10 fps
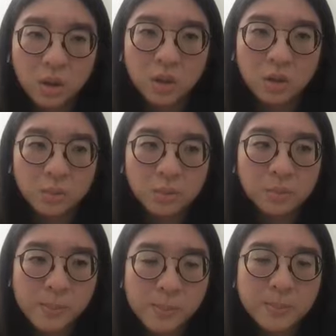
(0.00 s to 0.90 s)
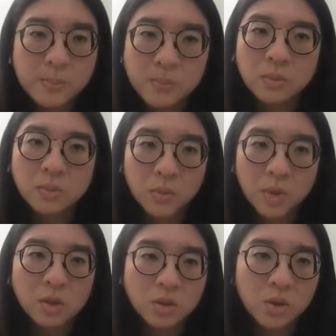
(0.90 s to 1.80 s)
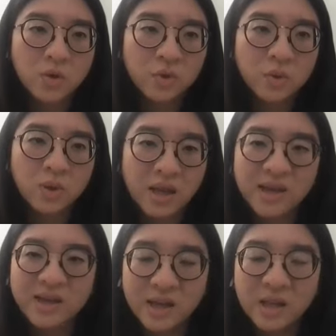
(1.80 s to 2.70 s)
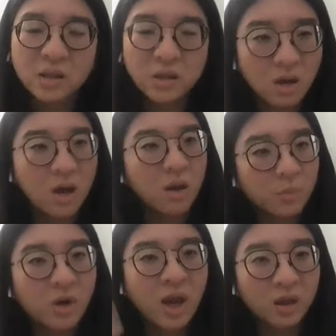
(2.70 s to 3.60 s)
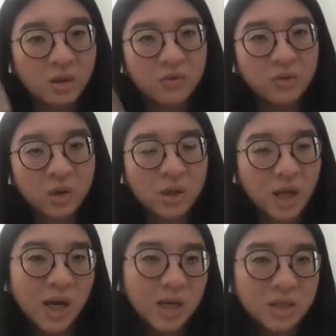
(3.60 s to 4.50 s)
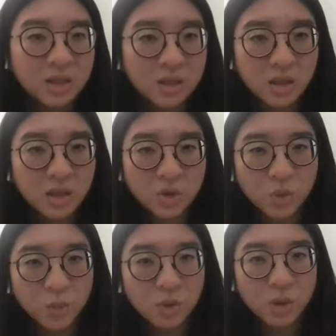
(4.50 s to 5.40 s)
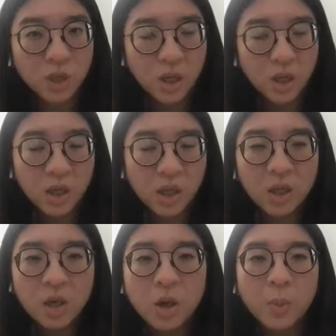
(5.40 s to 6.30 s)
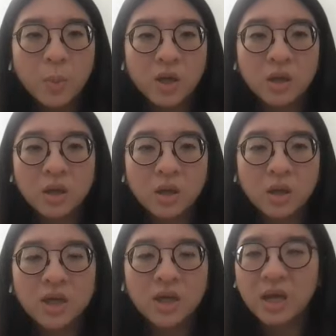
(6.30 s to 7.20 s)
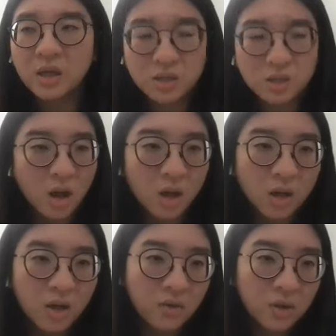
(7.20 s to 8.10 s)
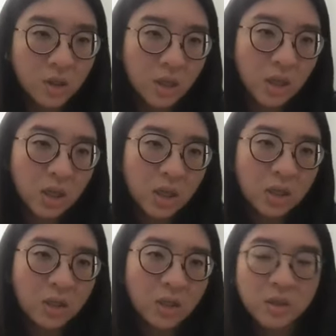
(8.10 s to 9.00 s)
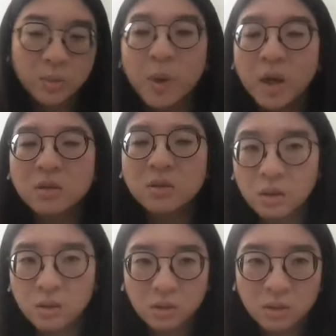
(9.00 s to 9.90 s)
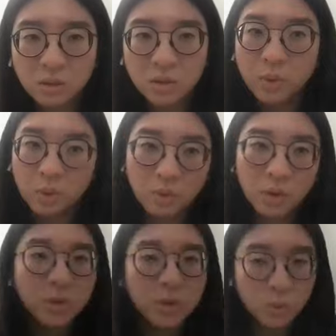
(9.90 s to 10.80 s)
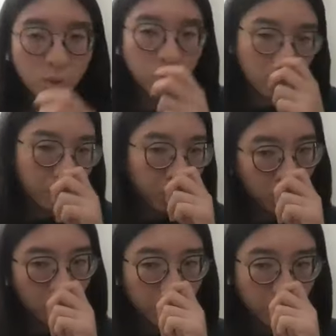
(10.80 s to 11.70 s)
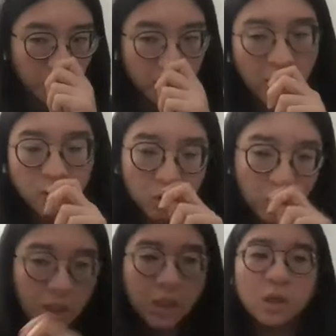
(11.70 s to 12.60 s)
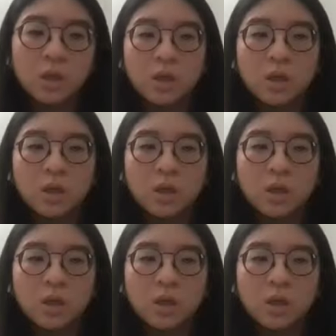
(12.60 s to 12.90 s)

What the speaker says: Yeah. So if you're like in the top rank of your class, it should be okay. But again, it's not everything, and it depends on the program as well. There are programs that's actually